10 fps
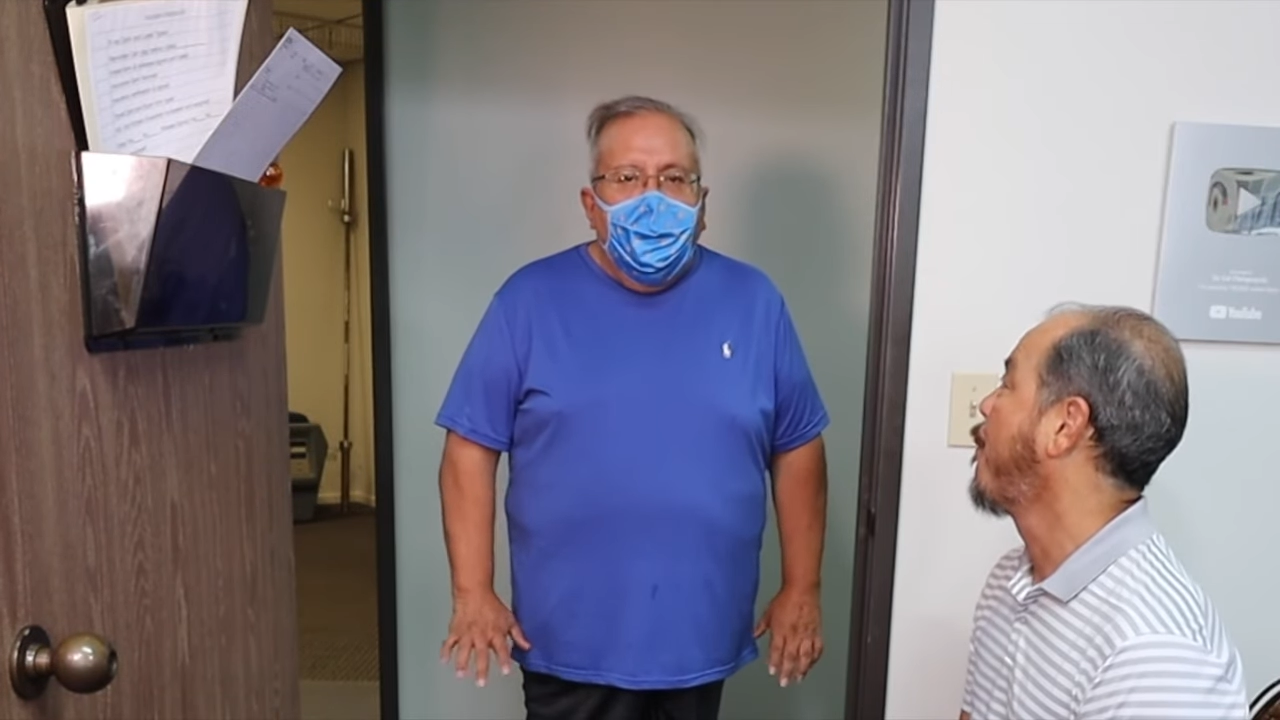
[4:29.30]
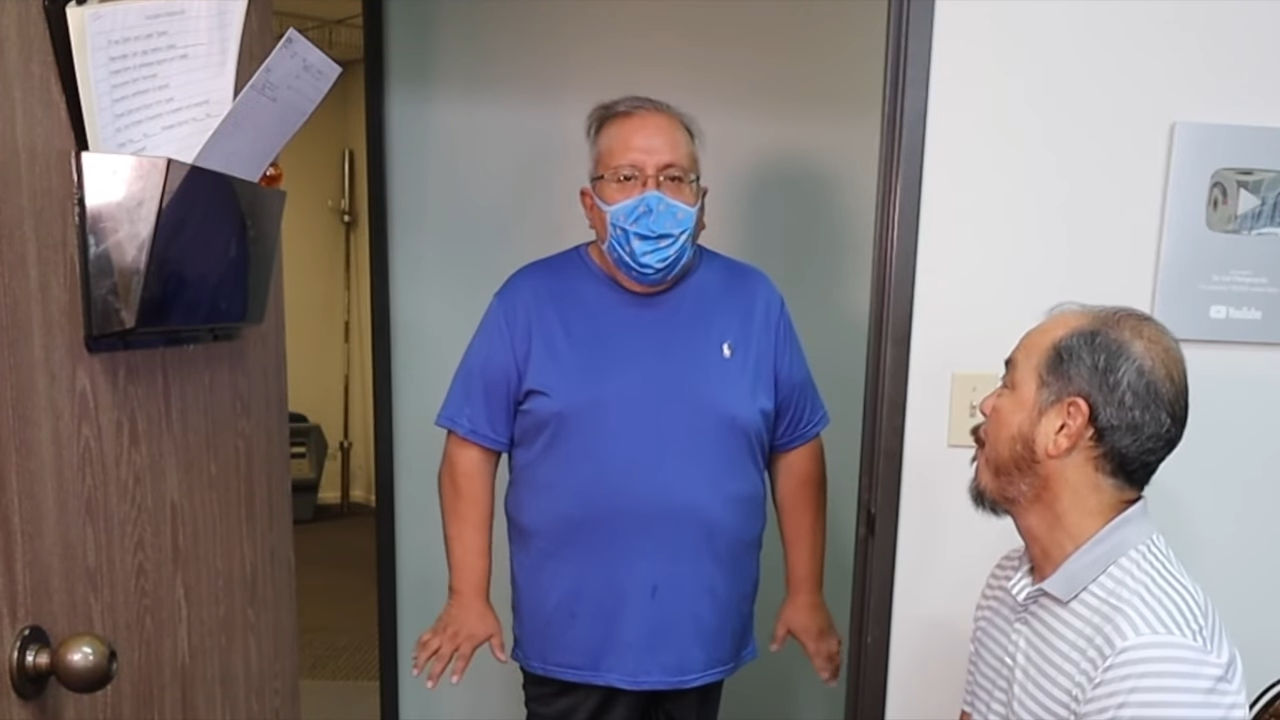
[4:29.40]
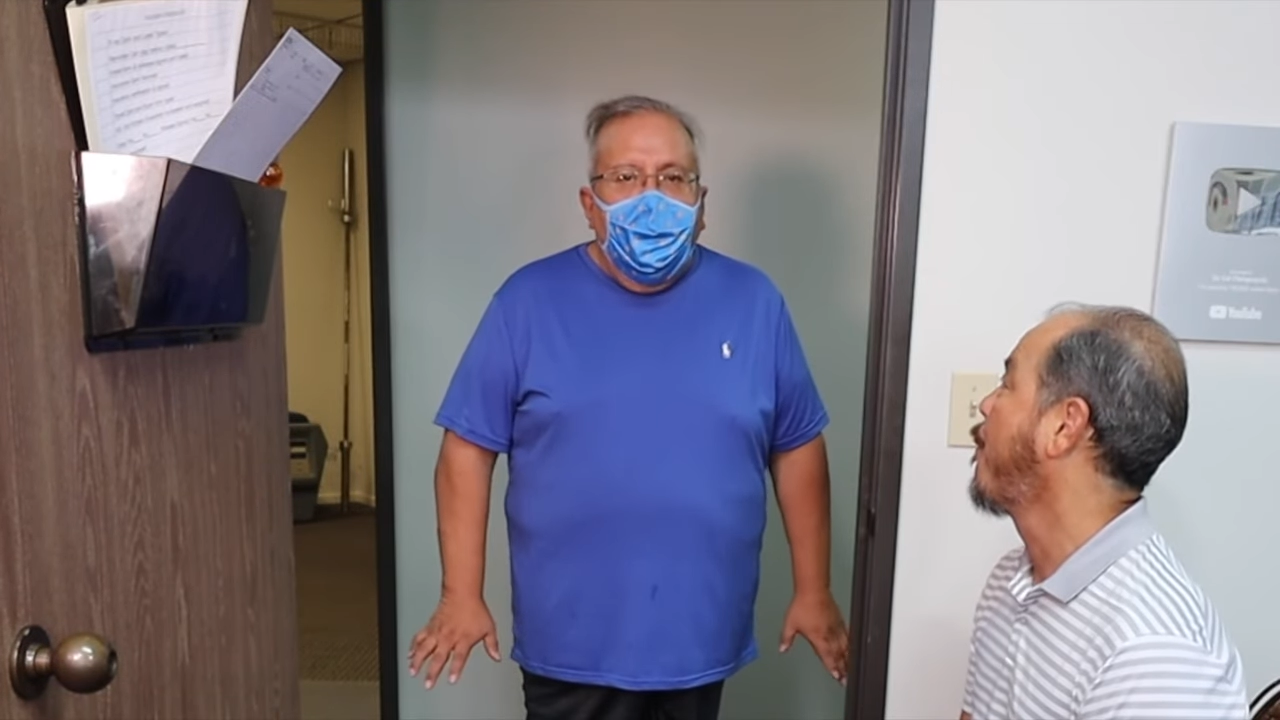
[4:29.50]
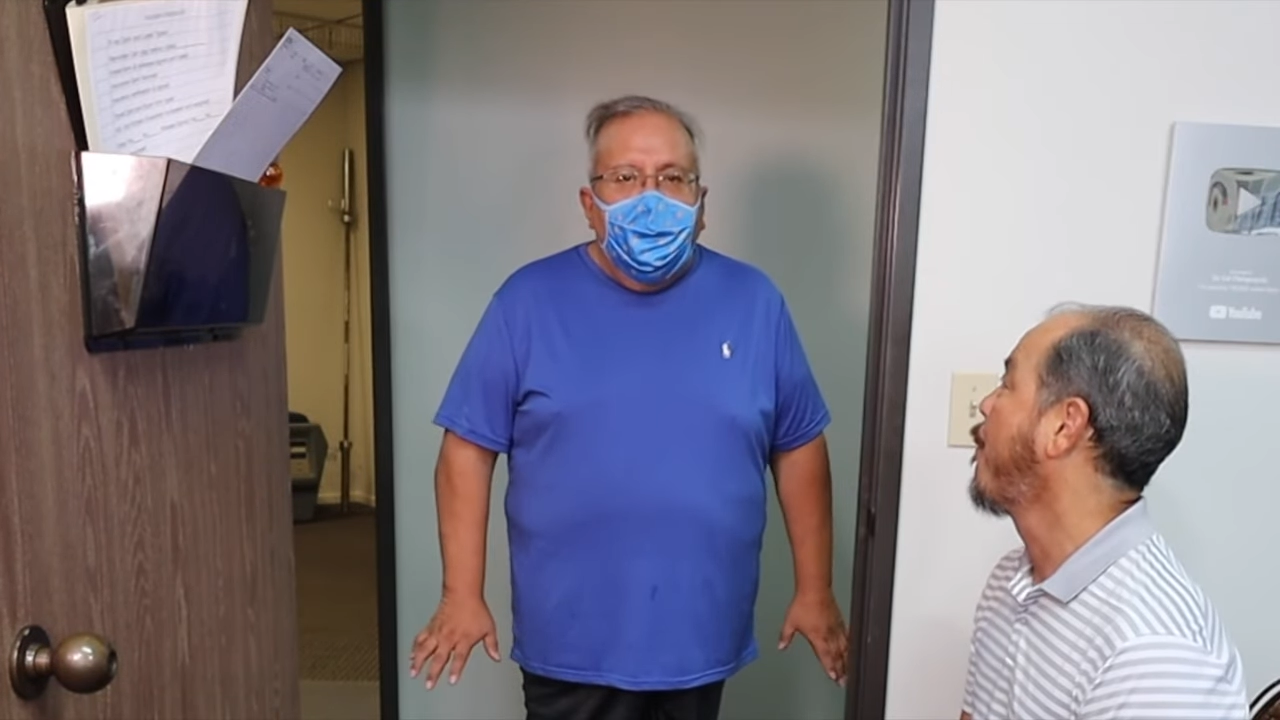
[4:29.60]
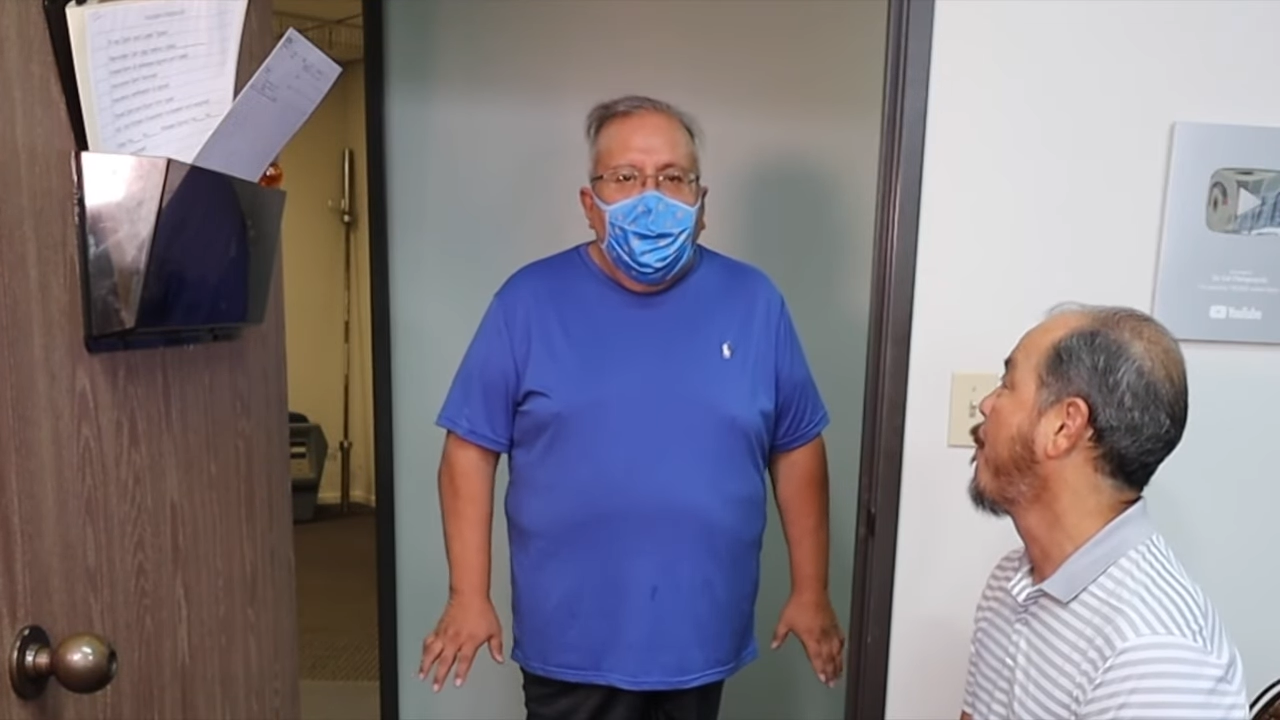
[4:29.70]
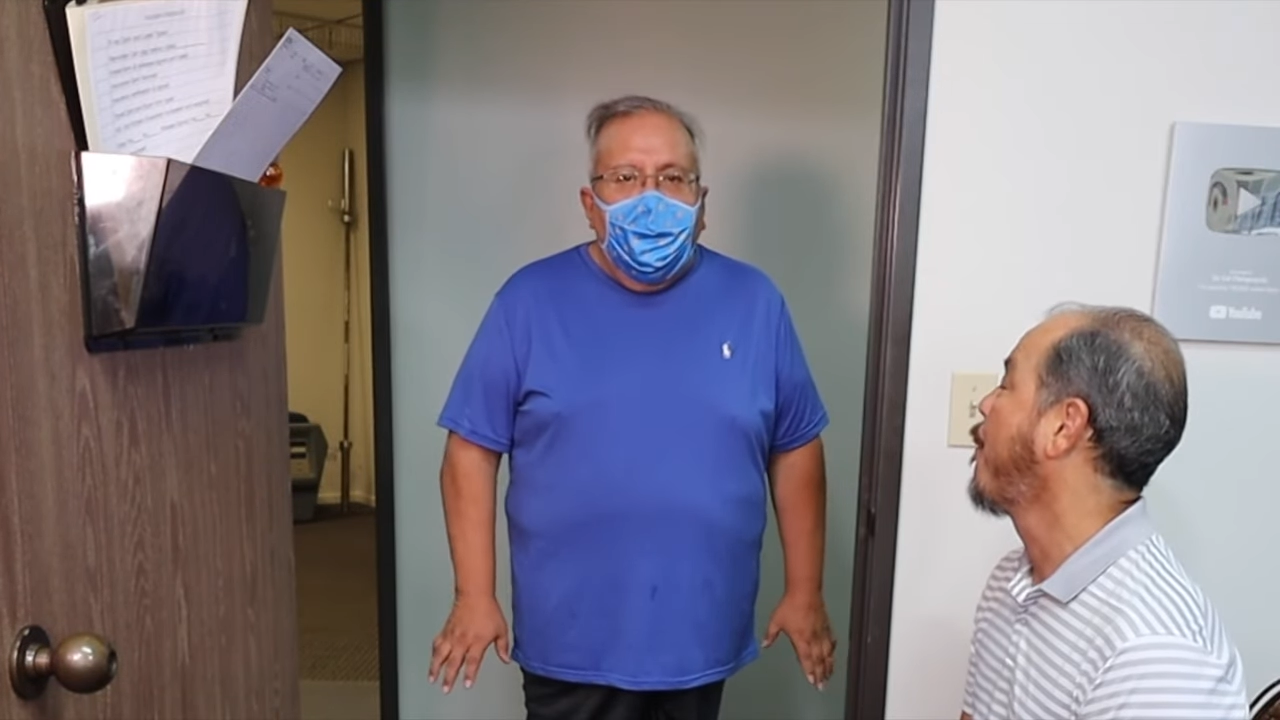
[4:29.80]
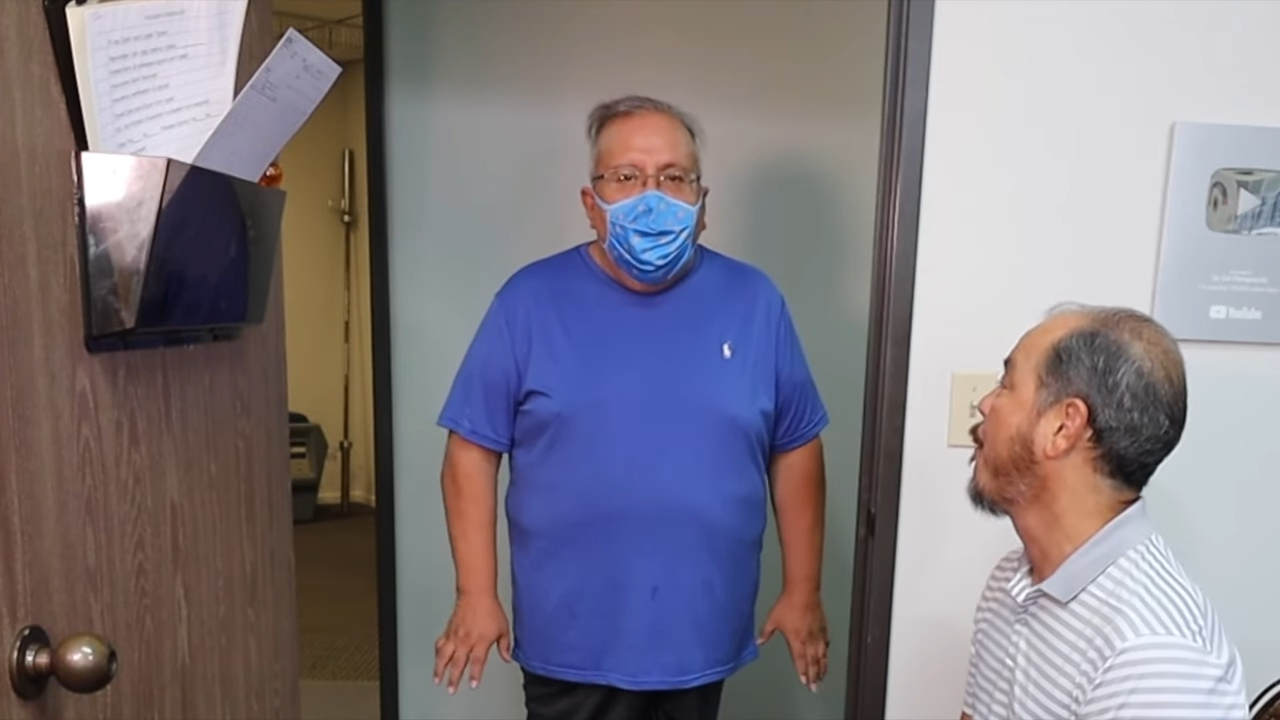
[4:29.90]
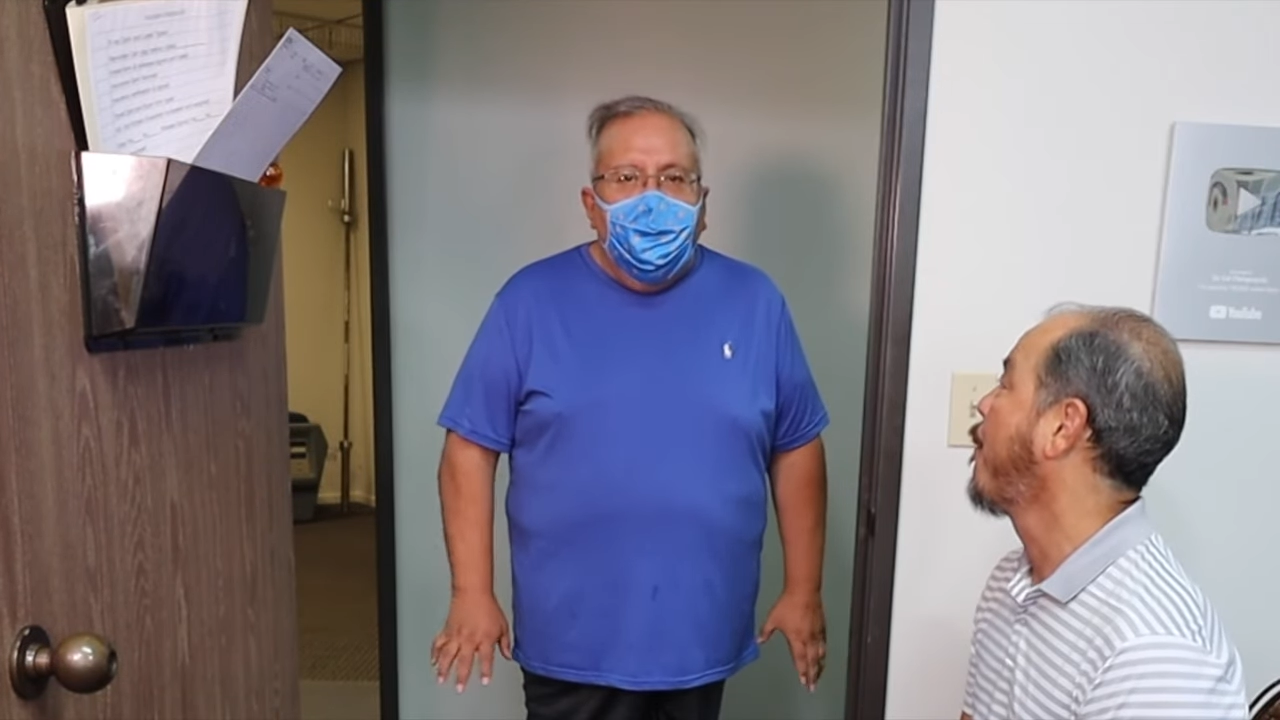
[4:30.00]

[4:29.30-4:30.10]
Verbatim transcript: And yeah,